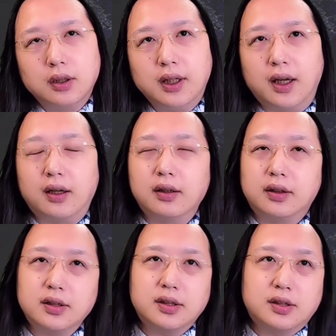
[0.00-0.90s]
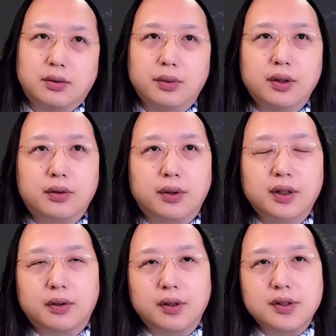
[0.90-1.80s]
Yeah, this is a really
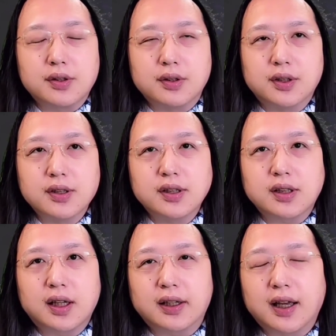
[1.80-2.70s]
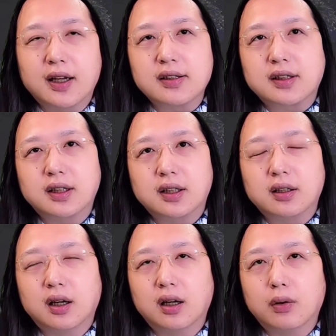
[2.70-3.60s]
great question. This is like asking,
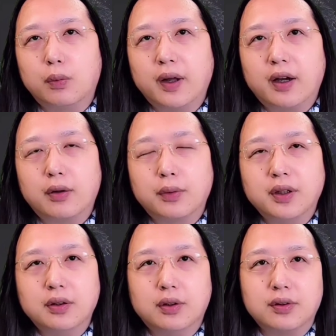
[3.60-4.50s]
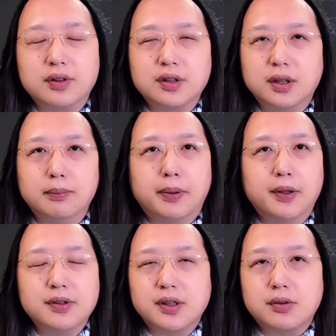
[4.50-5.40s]
why are we not
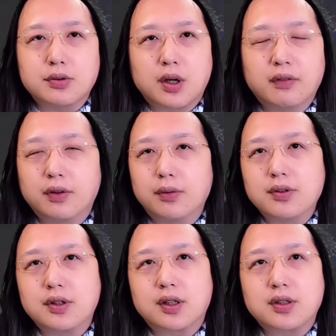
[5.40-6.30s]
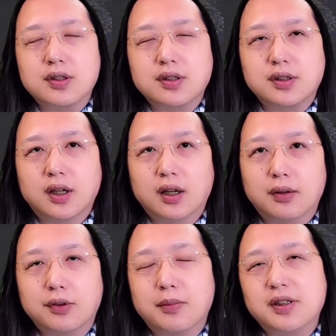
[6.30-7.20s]
imposing travel restrictions
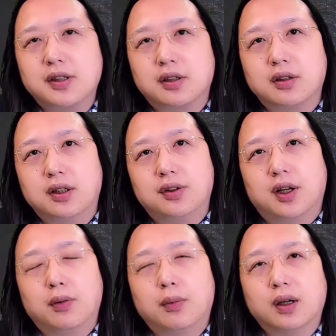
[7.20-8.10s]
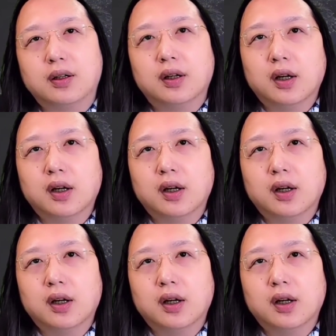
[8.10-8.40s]
domestically in Taiwan,